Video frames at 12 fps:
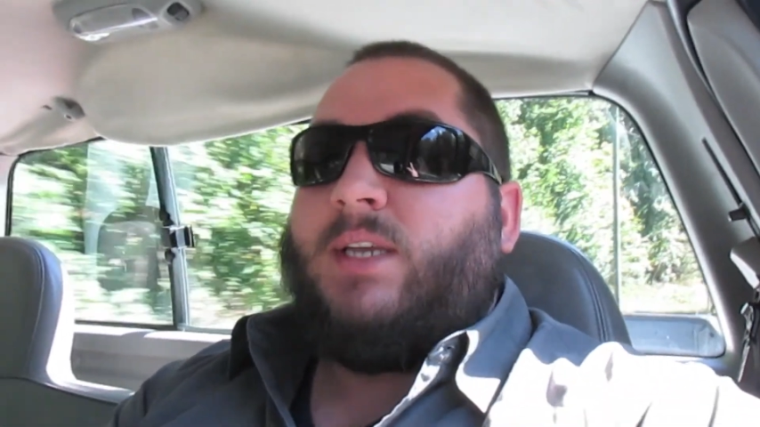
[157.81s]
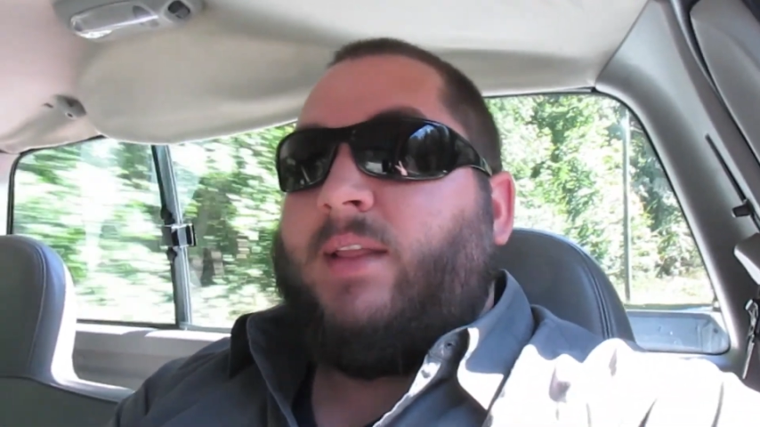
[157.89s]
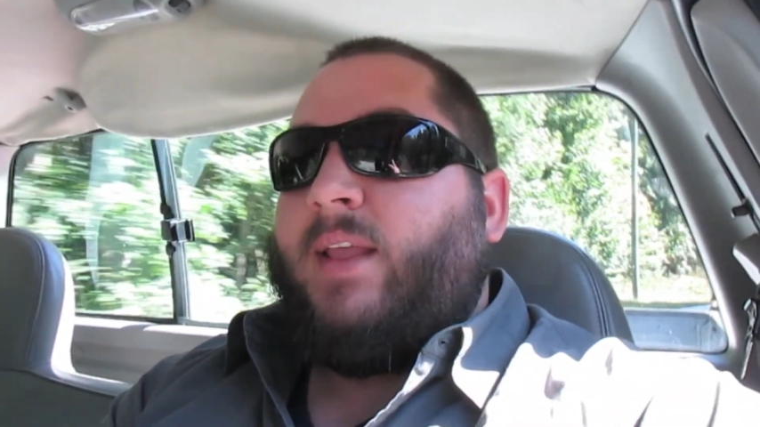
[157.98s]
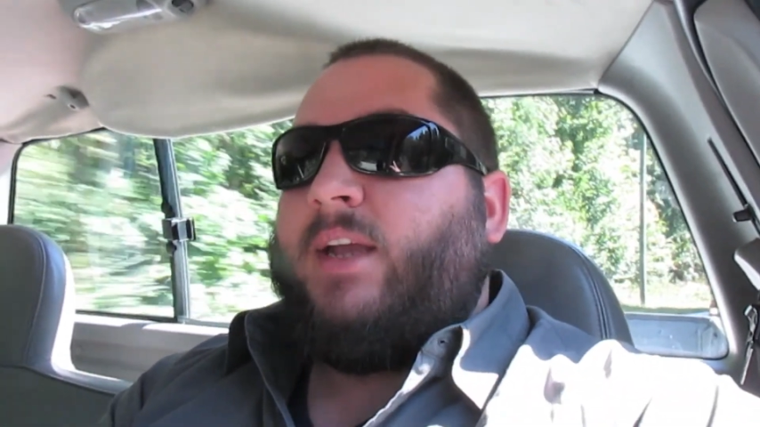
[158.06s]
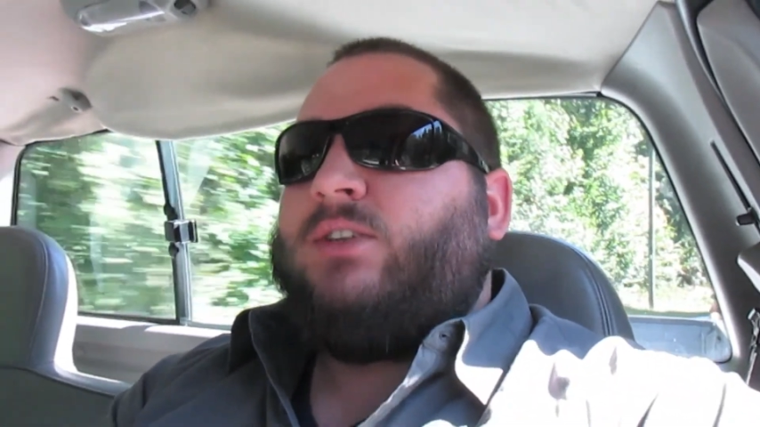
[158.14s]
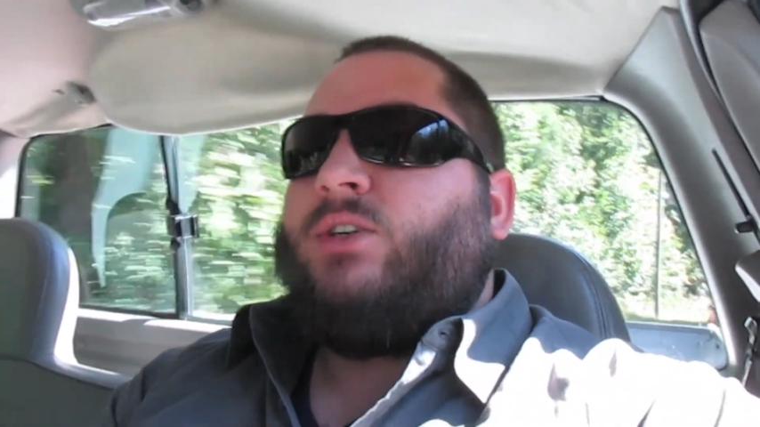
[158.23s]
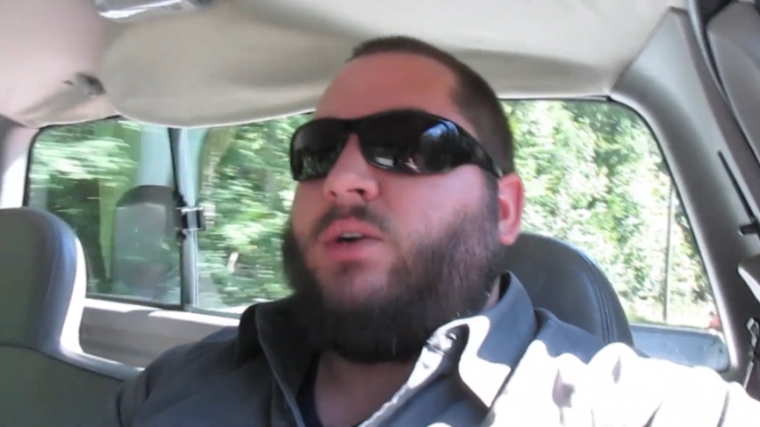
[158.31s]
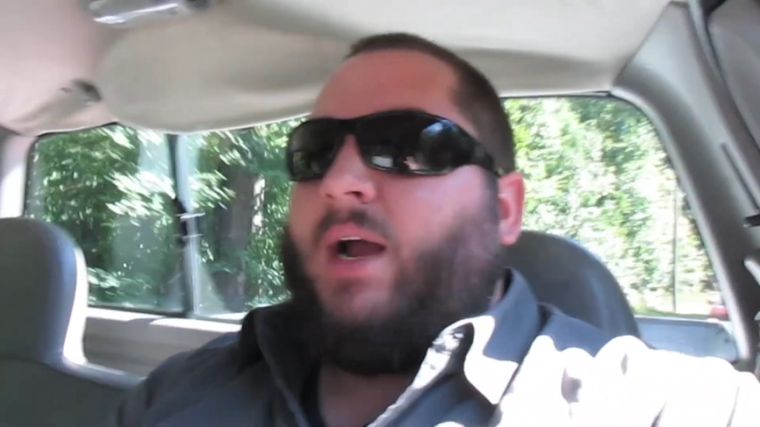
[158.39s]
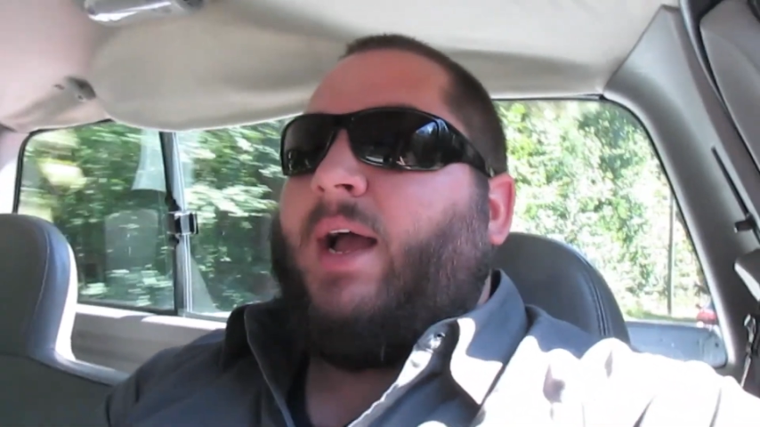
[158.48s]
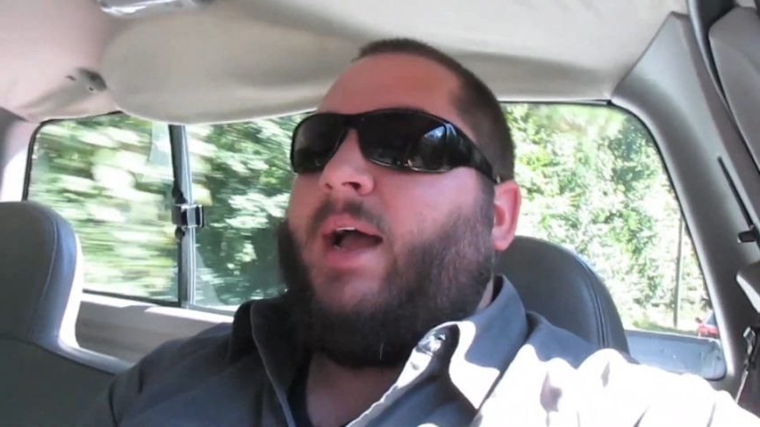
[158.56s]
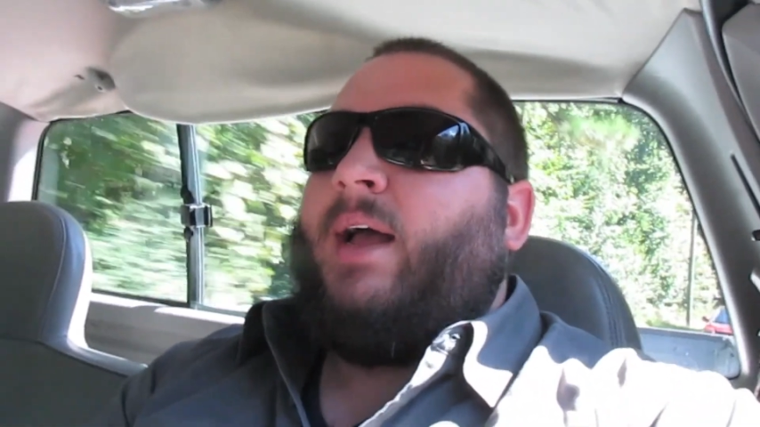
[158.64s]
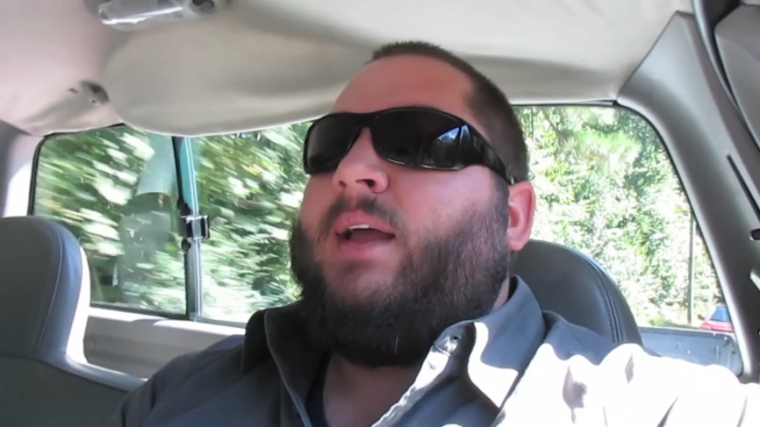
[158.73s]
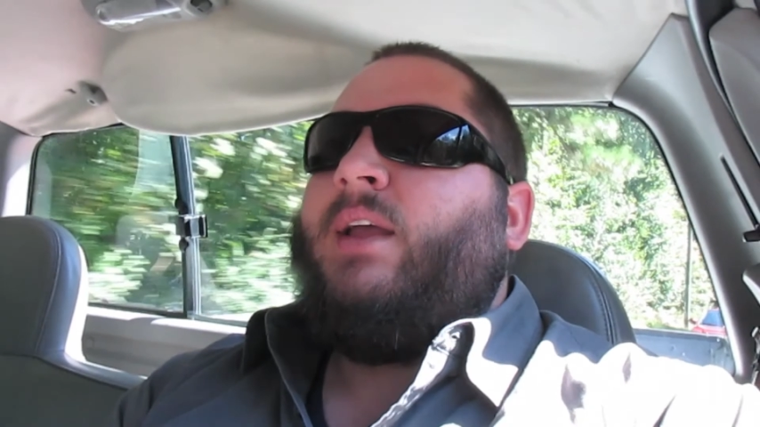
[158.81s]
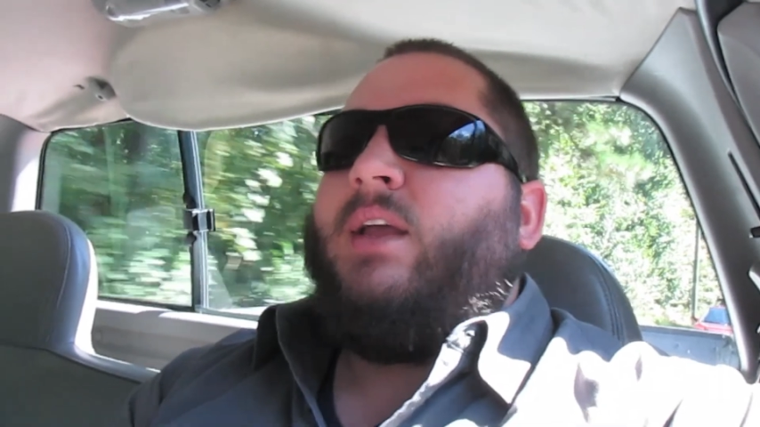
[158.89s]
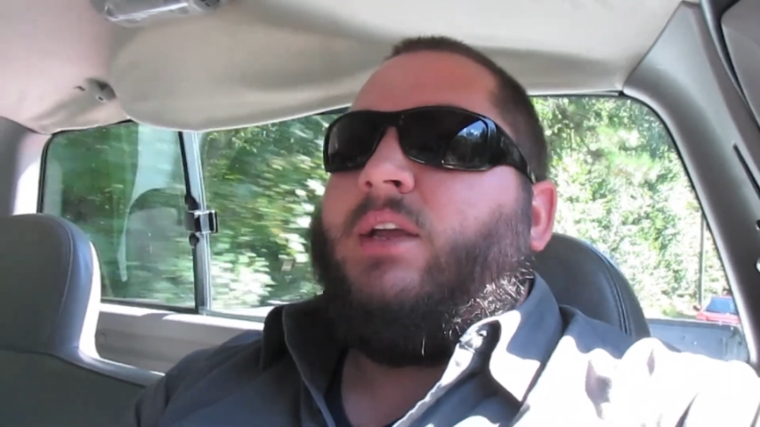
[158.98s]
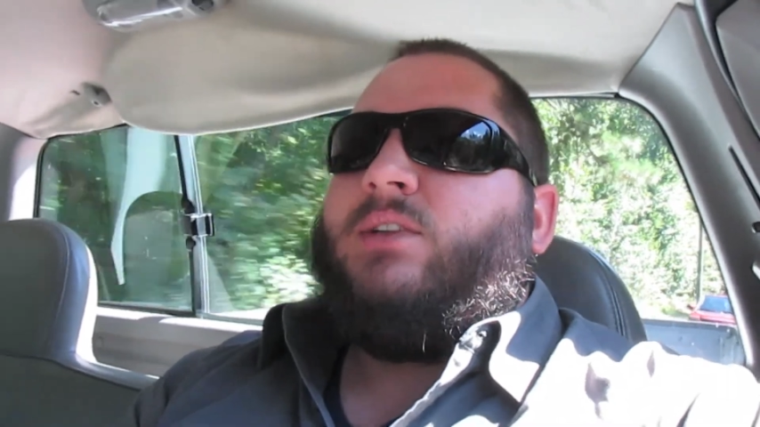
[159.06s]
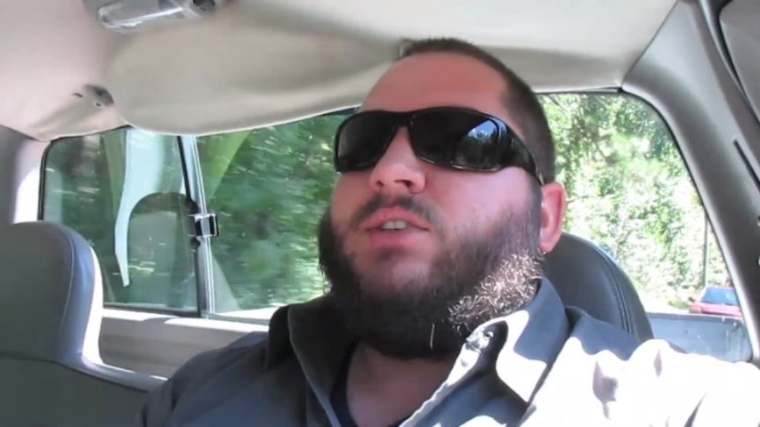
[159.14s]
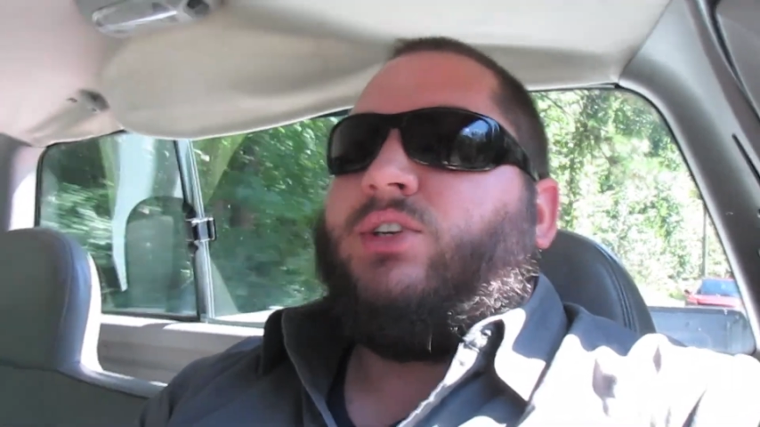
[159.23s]
And they try
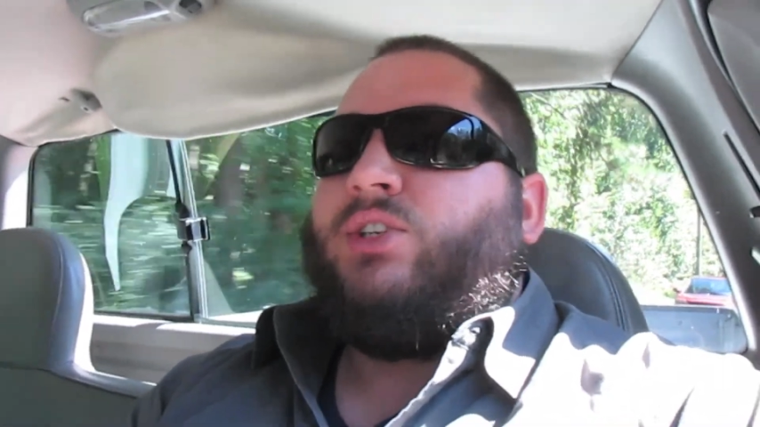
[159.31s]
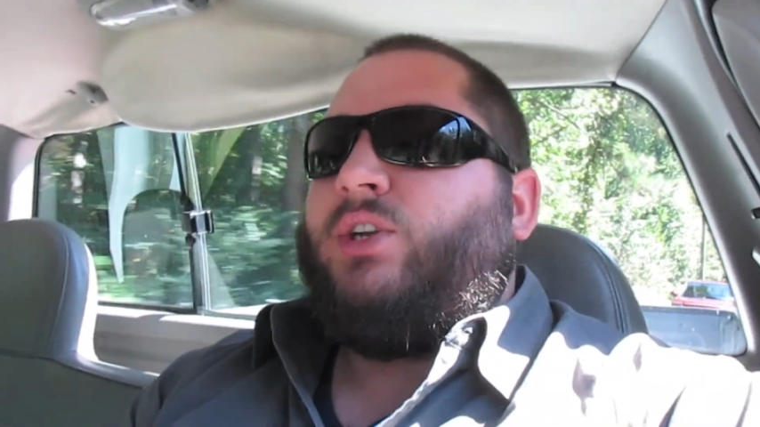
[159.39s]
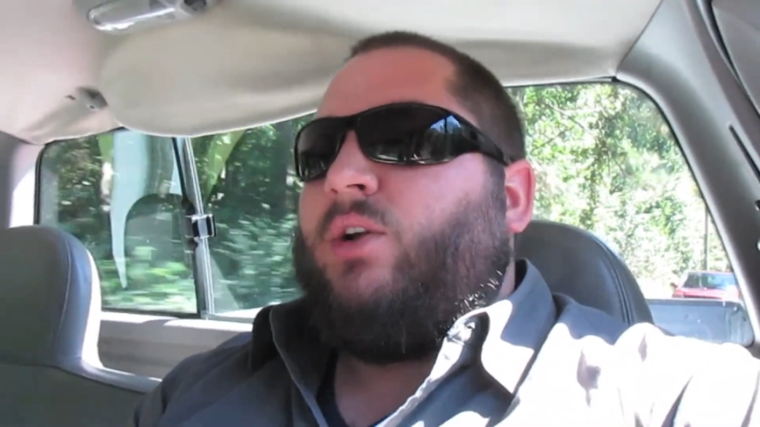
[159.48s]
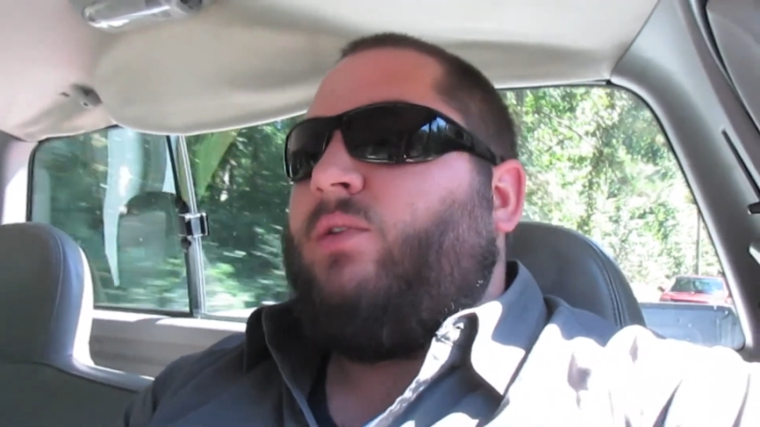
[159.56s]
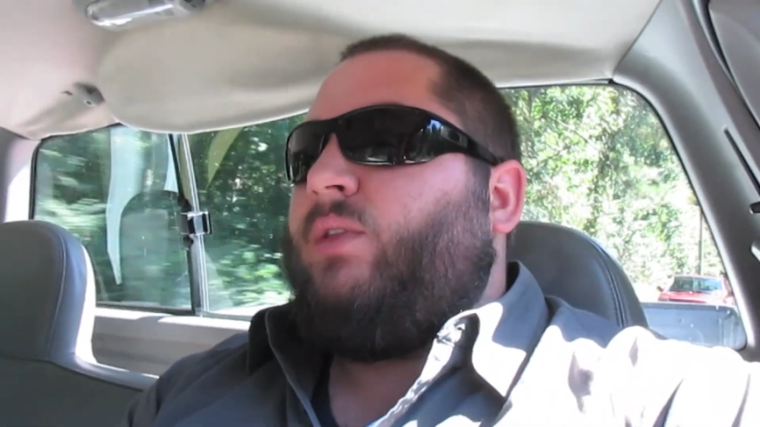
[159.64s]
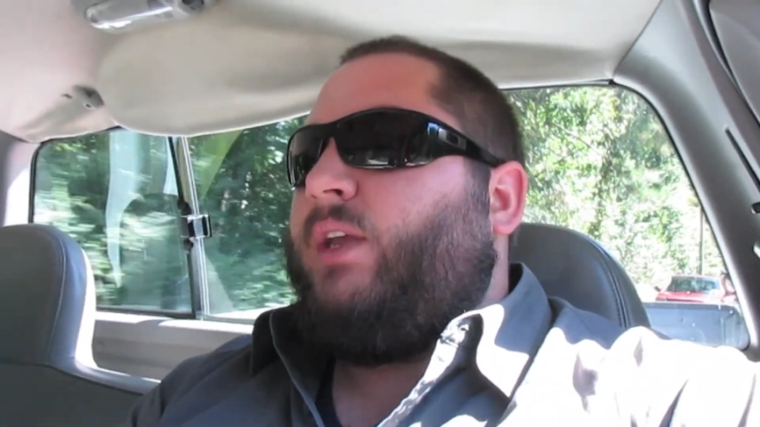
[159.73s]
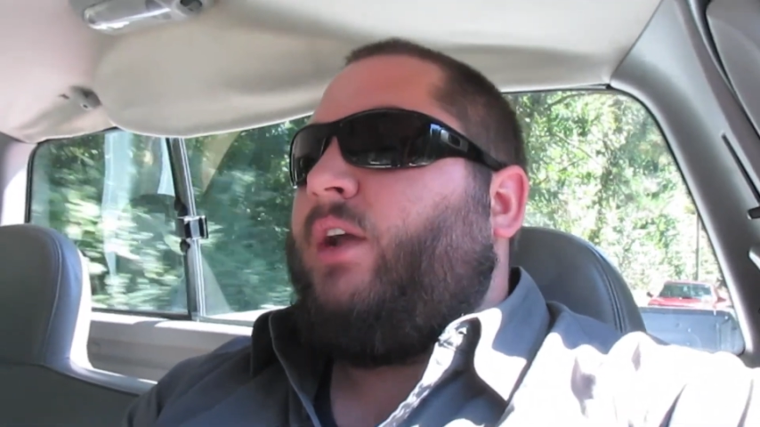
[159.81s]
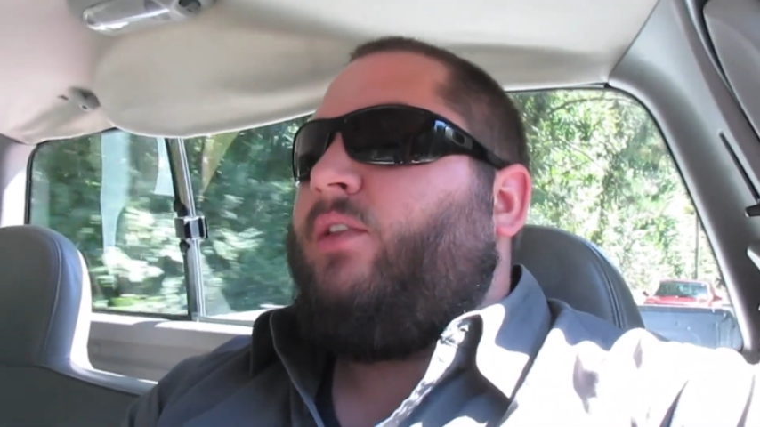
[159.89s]
to show the